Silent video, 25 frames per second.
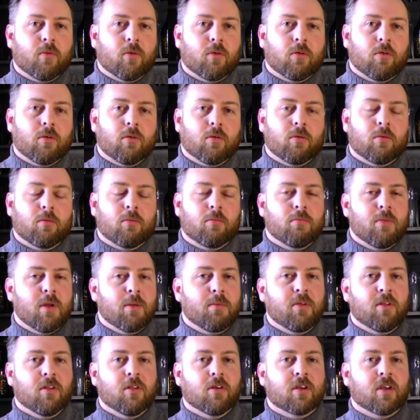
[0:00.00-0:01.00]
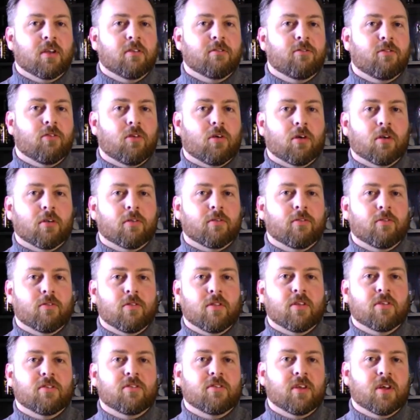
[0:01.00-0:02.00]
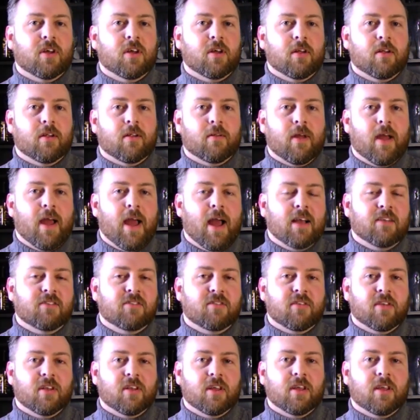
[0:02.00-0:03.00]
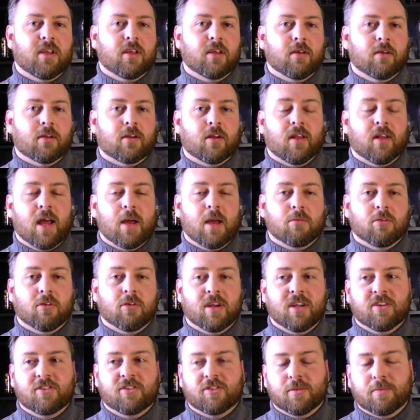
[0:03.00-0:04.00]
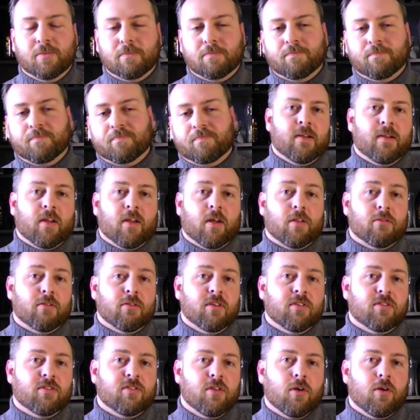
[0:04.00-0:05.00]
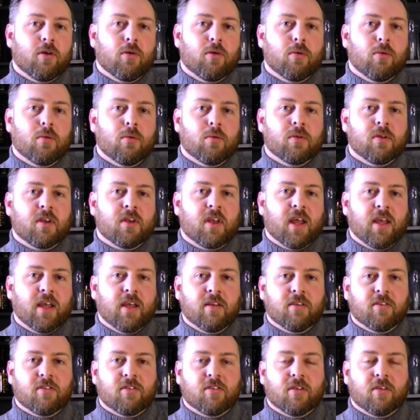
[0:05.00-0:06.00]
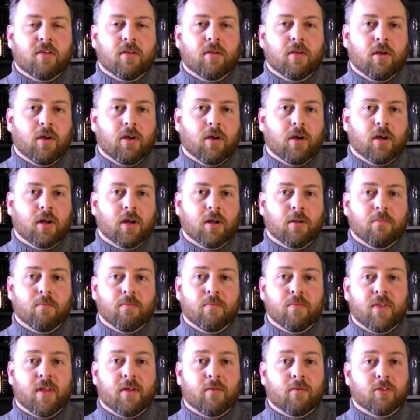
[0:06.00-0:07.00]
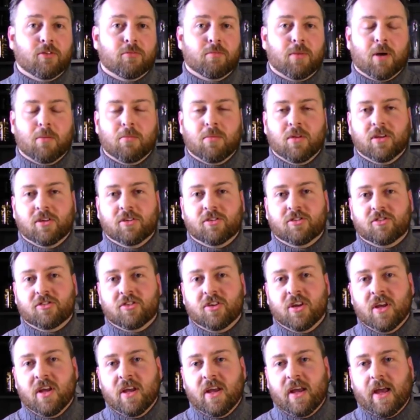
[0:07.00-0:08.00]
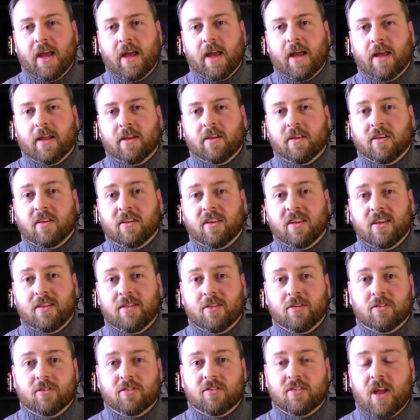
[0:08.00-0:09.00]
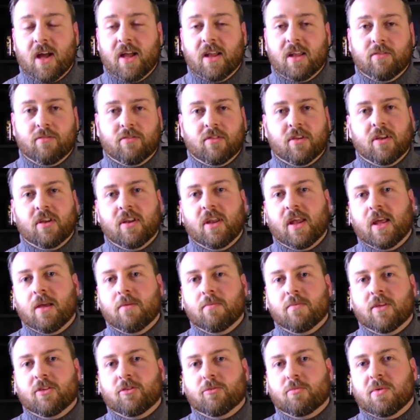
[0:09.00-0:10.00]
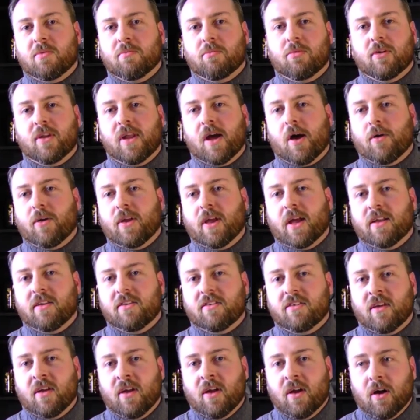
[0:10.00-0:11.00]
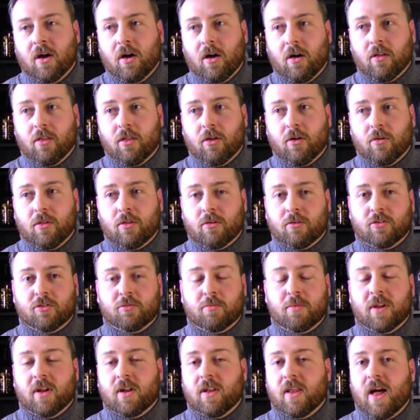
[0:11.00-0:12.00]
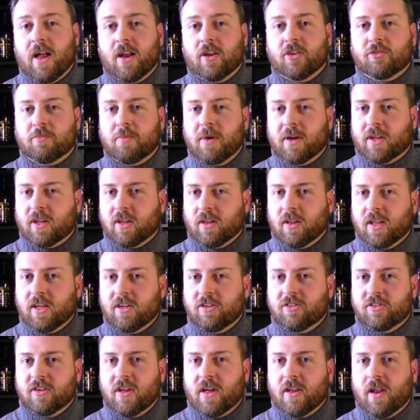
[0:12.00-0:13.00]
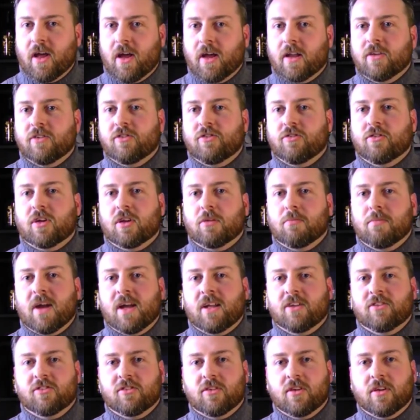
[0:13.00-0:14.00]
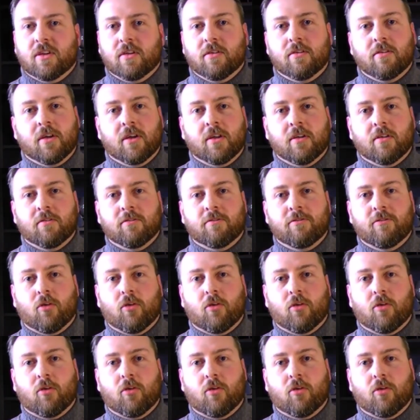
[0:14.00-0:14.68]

we're maybe looking for this Astley collaboration. Now, there is no date that was published, and indeed there's not even a name that's been put out yet. Although there has been a lot of speculation online, as you can imagine, in